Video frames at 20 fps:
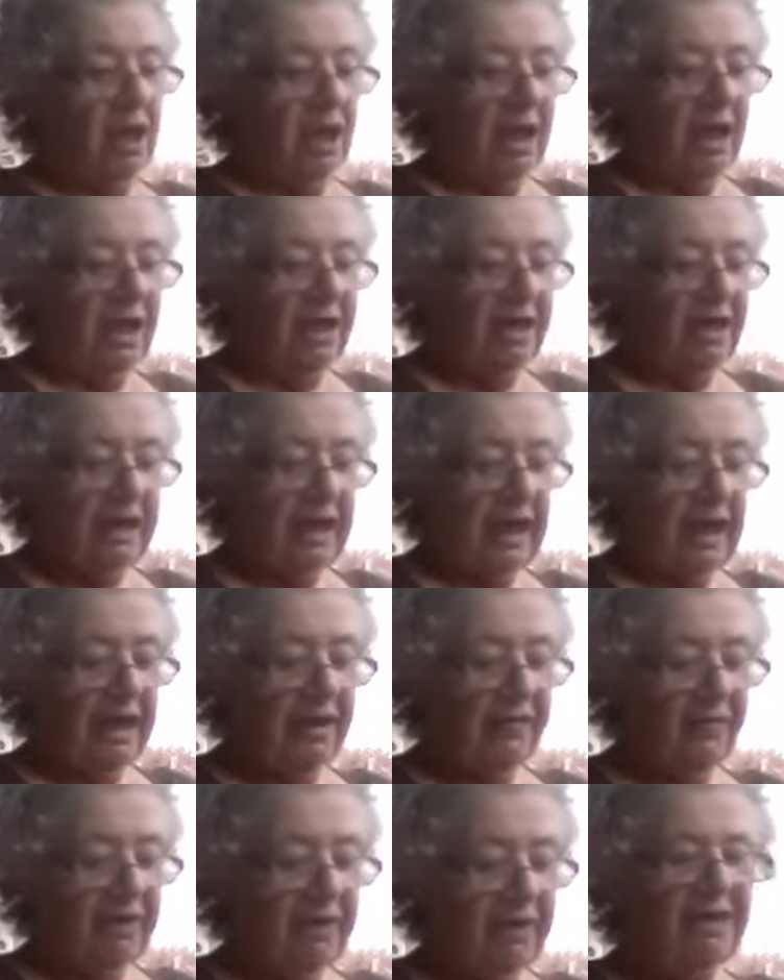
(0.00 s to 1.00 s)
and he
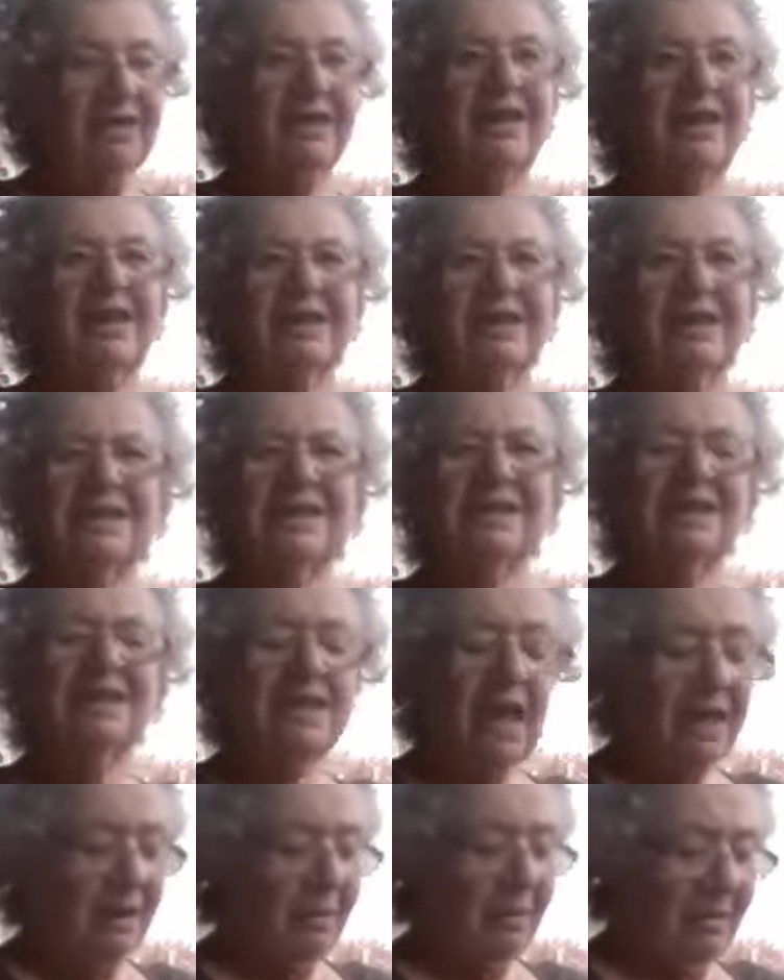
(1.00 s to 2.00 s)
gave me this. Isn't
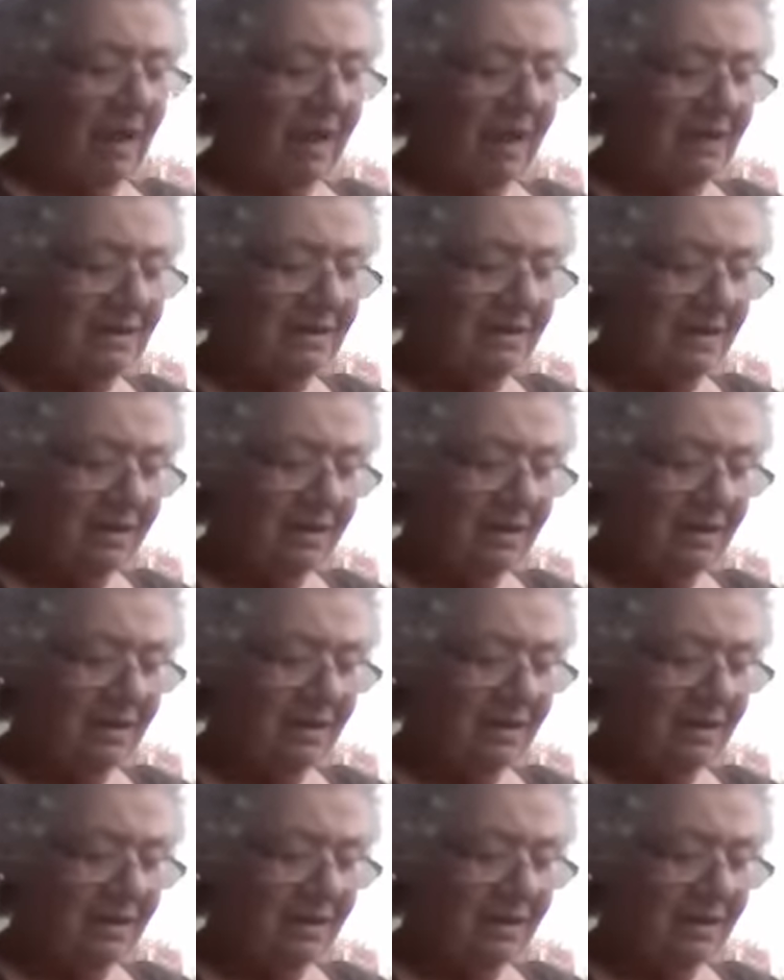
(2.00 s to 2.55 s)
that amazing?